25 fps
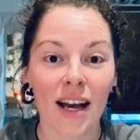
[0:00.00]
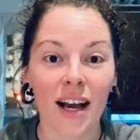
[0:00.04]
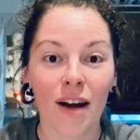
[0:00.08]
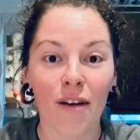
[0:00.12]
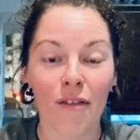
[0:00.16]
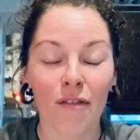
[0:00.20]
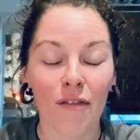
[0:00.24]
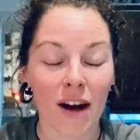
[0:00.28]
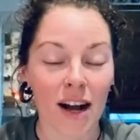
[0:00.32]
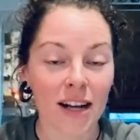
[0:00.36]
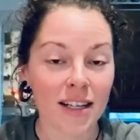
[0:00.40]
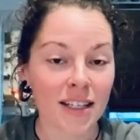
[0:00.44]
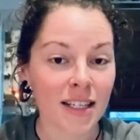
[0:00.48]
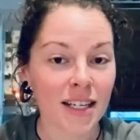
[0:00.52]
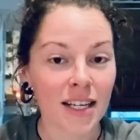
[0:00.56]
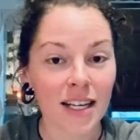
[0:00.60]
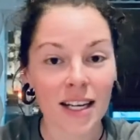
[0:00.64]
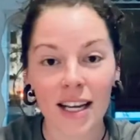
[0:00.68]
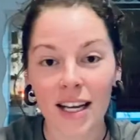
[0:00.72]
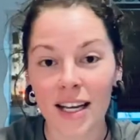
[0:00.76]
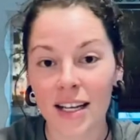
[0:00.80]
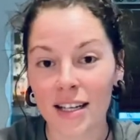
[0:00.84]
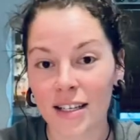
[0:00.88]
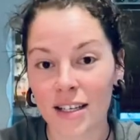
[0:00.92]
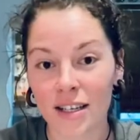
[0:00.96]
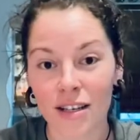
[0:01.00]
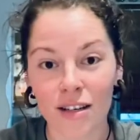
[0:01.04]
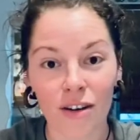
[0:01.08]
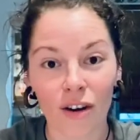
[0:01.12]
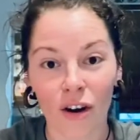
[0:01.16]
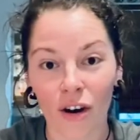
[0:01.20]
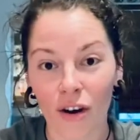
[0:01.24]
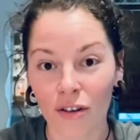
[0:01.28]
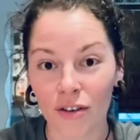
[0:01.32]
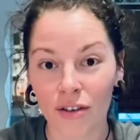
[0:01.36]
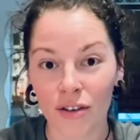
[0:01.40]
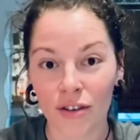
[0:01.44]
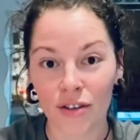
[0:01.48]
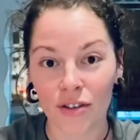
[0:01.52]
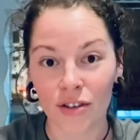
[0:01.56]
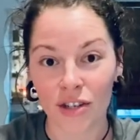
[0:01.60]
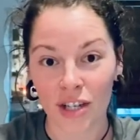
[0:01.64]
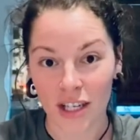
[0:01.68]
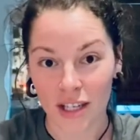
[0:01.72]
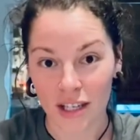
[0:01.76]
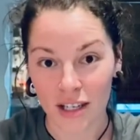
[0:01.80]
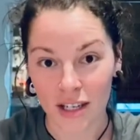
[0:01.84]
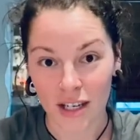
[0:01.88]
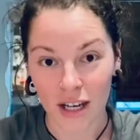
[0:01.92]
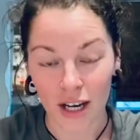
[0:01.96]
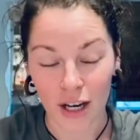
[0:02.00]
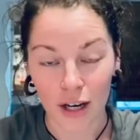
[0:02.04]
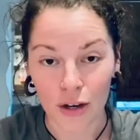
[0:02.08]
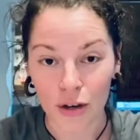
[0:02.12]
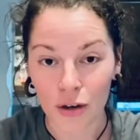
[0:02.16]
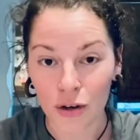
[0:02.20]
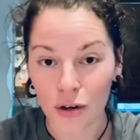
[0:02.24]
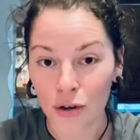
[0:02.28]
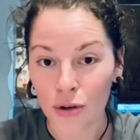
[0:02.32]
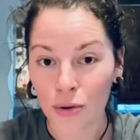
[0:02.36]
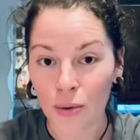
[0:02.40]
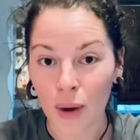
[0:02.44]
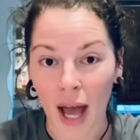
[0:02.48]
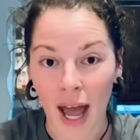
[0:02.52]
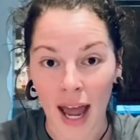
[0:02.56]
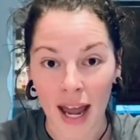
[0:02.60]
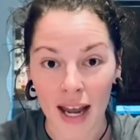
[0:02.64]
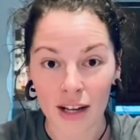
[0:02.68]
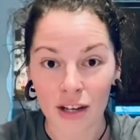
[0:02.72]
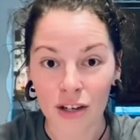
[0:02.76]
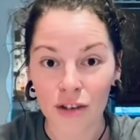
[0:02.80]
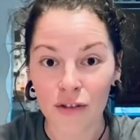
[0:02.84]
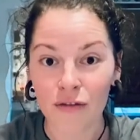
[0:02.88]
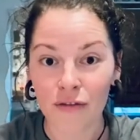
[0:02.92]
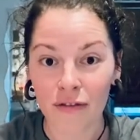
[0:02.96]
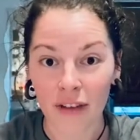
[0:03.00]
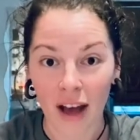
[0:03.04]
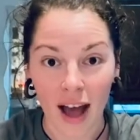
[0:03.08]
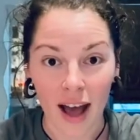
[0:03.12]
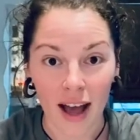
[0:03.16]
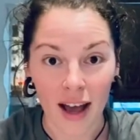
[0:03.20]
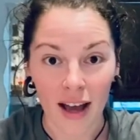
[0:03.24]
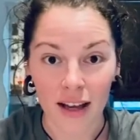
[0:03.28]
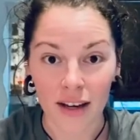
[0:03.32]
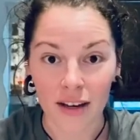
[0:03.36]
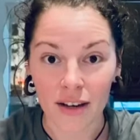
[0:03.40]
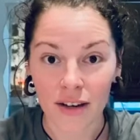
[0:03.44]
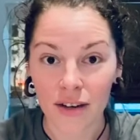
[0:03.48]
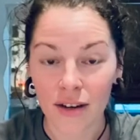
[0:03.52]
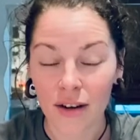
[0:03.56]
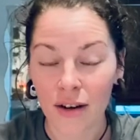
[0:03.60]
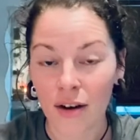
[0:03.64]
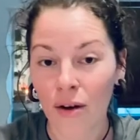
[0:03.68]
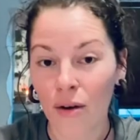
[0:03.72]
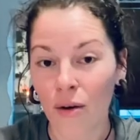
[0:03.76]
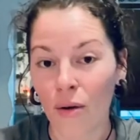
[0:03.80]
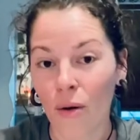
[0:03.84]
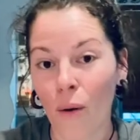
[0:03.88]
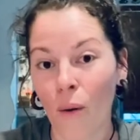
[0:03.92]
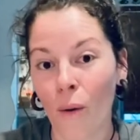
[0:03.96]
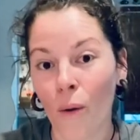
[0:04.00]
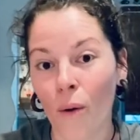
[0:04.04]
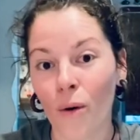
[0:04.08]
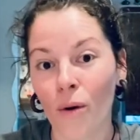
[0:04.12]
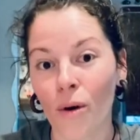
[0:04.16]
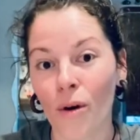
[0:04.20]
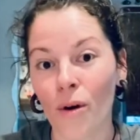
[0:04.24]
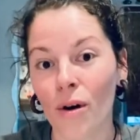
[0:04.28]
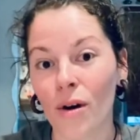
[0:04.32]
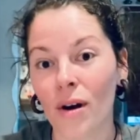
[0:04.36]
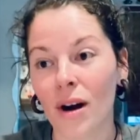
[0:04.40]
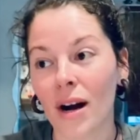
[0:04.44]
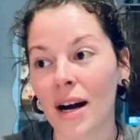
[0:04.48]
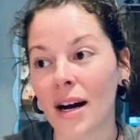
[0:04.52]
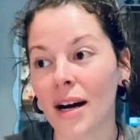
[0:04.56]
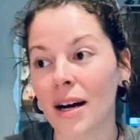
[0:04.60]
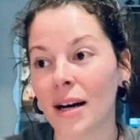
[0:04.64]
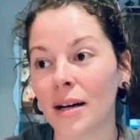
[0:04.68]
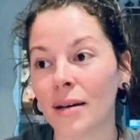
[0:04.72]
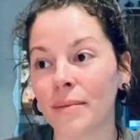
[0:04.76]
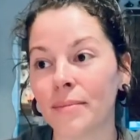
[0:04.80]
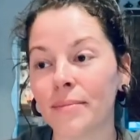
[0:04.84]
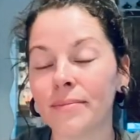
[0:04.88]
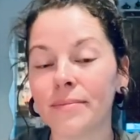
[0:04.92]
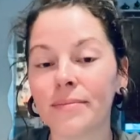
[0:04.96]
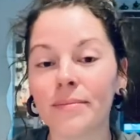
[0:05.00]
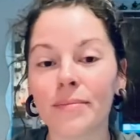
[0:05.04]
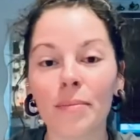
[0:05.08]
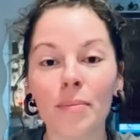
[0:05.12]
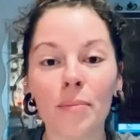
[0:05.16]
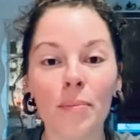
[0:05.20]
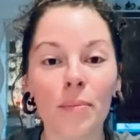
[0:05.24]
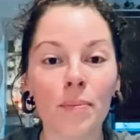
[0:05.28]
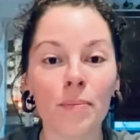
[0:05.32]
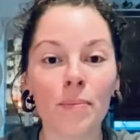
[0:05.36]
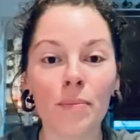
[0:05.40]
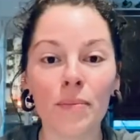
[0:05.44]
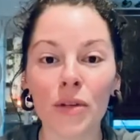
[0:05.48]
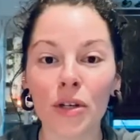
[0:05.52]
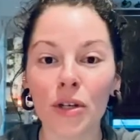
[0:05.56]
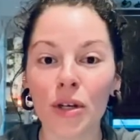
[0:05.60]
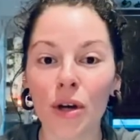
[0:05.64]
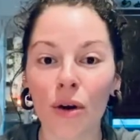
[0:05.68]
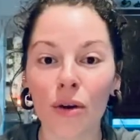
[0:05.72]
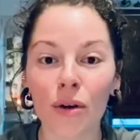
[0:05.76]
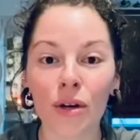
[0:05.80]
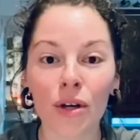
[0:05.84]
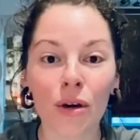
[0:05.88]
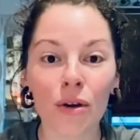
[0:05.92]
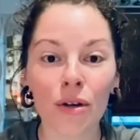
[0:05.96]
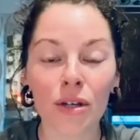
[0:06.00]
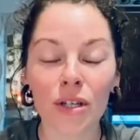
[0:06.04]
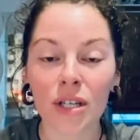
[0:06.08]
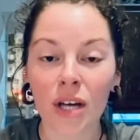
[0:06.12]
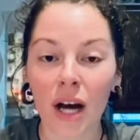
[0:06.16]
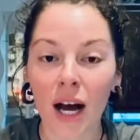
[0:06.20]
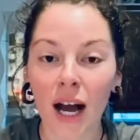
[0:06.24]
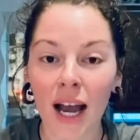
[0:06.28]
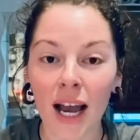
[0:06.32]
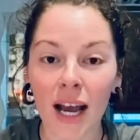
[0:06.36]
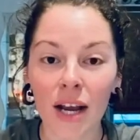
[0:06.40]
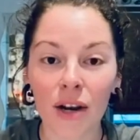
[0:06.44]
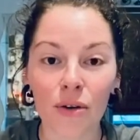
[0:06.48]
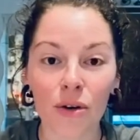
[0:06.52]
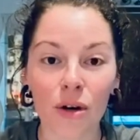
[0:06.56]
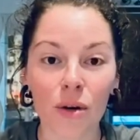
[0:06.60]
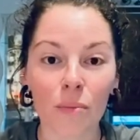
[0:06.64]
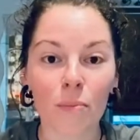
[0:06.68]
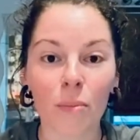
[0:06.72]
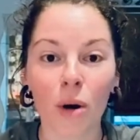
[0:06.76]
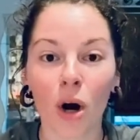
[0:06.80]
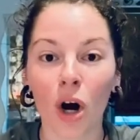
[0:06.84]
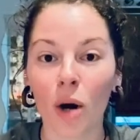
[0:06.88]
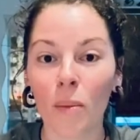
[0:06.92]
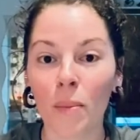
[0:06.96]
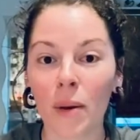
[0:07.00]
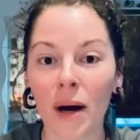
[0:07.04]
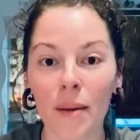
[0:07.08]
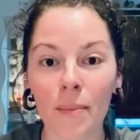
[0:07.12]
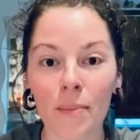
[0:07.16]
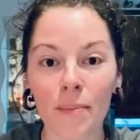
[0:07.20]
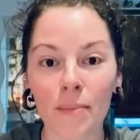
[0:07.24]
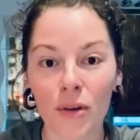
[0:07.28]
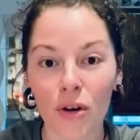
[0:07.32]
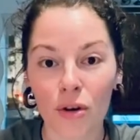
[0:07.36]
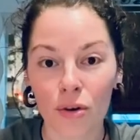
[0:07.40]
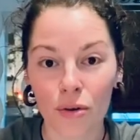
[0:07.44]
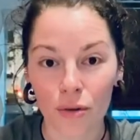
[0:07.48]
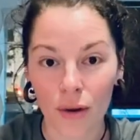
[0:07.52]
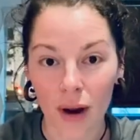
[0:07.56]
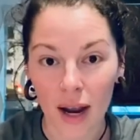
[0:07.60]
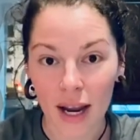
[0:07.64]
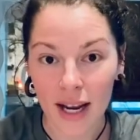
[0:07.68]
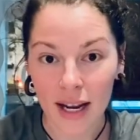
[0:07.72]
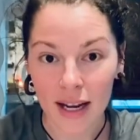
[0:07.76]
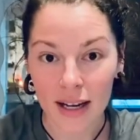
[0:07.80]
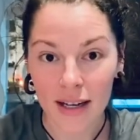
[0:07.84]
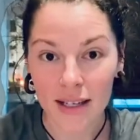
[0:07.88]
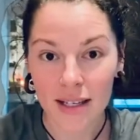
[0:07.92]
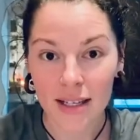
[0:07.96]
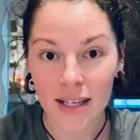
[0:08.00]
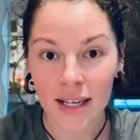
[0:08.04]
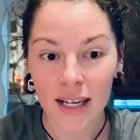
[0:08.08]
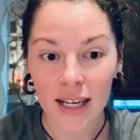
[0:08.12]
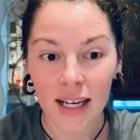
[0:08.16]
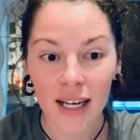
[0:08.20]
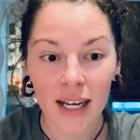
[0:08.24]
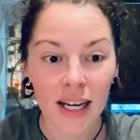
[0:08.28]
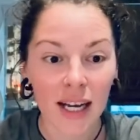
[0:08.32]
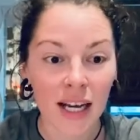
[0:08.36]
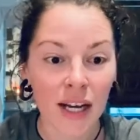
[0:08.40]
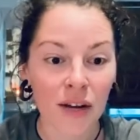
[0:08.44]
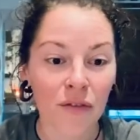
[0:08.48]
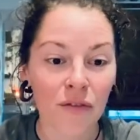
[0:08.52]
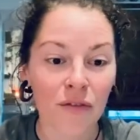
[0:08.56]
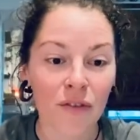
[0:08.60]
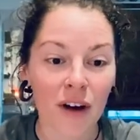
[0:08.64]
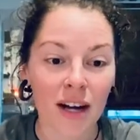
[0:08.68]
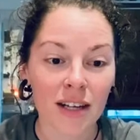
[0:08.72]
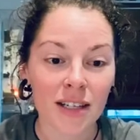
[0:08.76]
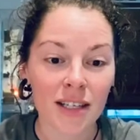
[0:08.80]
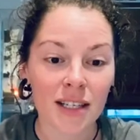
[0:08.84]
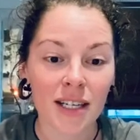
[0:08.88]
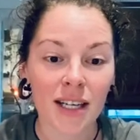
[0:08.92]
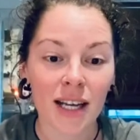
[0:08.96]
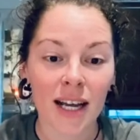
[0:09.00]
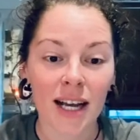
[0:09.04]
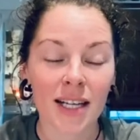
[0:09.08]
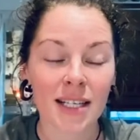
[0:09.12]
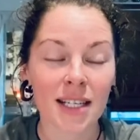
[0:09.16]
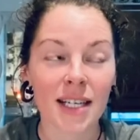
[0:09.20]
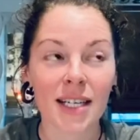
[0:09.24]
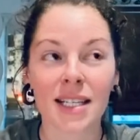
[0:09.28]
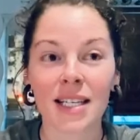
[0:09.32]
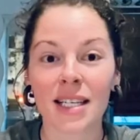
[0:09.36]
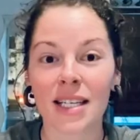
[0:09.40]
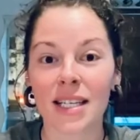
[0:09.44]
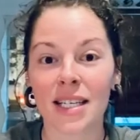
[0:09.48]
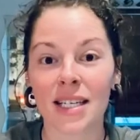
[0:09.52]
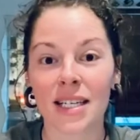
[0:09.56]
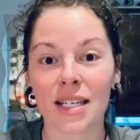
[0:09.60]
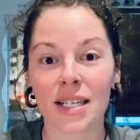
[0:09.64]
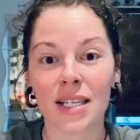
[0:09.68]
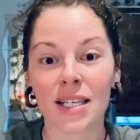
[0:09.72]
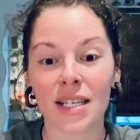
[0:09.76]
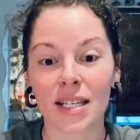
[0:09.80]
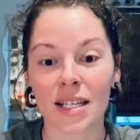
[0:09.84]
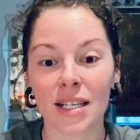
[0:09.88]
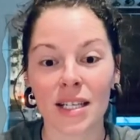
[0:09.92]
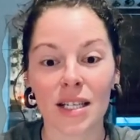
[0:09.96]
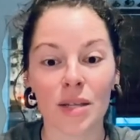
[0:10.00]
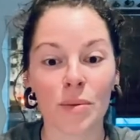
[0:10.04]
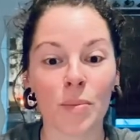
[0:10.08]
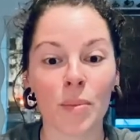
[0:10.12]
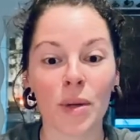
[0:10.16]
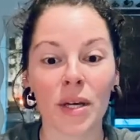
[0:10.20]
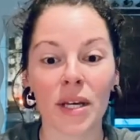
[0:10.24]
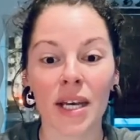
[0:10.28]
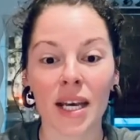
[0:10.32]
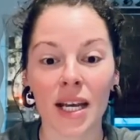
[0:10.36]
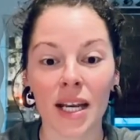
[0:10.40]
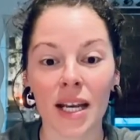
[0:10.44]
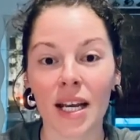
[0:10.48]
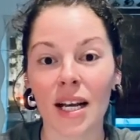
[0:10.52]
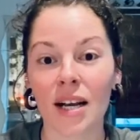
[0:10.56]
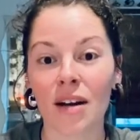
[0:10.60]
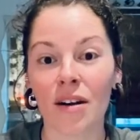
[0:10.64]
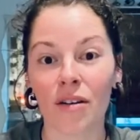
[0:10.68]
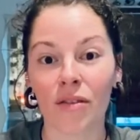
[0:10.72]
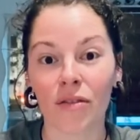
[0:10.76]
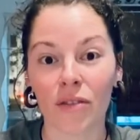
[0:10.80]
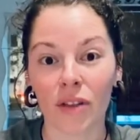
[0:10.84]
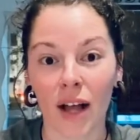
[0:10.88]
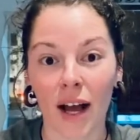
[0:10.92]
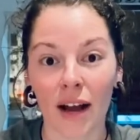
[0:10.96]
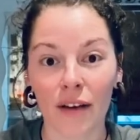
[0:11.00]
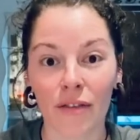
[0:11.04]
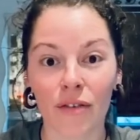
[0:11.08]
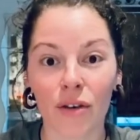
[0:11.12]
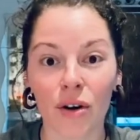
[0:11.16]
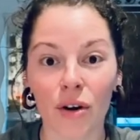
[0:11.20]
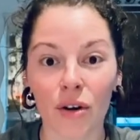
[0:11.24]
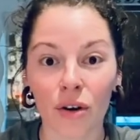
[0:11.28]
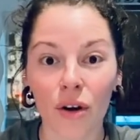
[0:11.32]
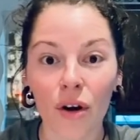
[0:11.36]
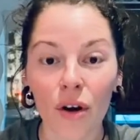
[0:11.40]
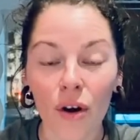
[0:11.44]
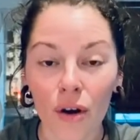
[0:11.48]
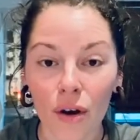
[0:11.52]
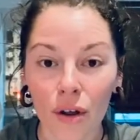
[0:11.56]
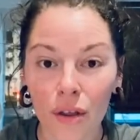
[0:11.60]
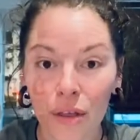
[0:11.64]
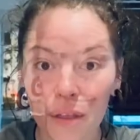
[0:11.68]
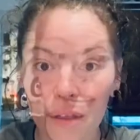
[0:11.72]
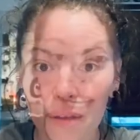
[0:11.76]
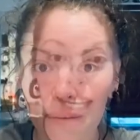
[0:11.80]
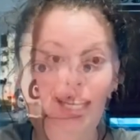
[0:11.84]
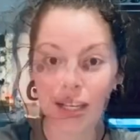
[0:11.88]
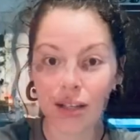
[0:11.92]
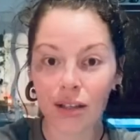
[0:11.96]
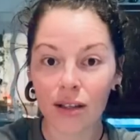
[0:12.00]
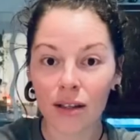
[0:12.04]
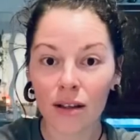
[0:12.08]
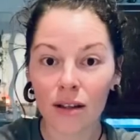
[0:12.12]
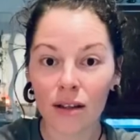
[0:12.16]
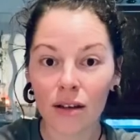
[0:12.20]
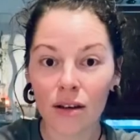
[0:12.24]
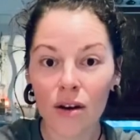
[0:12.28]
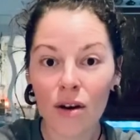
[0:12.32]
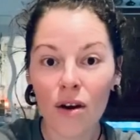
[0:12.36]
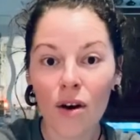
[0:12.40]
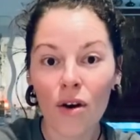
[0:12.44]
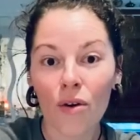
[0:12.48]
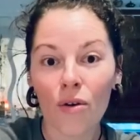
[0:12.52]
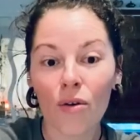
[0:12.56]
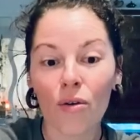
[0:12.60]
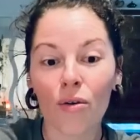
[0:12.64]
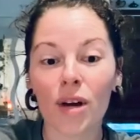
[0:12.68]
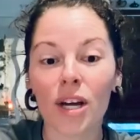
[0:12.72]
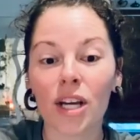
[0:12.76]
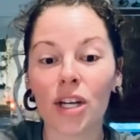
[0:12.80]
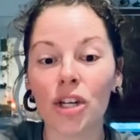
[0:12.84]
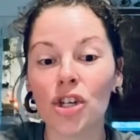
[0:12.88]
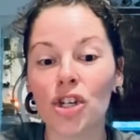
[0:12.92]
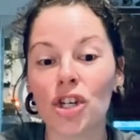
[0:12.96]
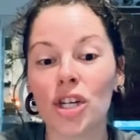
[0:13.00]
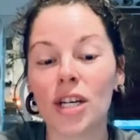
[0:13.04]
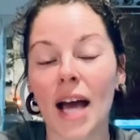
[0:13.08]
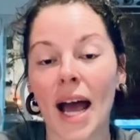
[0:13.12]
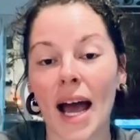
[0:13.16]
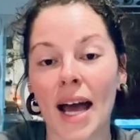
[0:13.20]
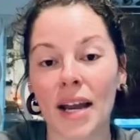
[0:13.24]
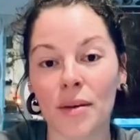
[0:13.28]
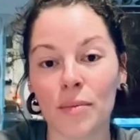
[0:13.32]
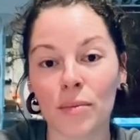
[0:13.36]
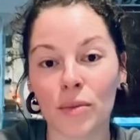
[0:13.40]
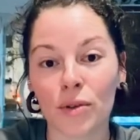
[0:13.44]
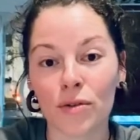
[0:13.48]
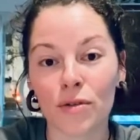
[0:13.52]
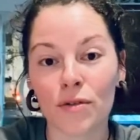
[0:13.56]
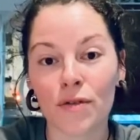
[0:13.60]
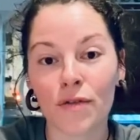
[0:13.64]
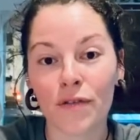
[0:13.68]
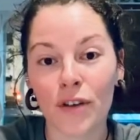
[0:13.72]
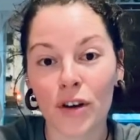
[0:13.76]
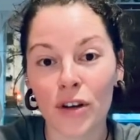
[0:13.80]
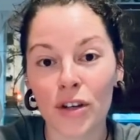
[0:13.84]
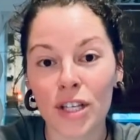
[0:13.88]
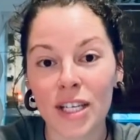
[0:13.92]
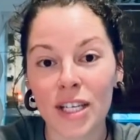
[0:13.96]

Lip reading: fasting is not just a new age fad or a yo-yo diet or a pop-up craze. Fasting has existed since the beginning of life on Earth. Ill or injured animals' first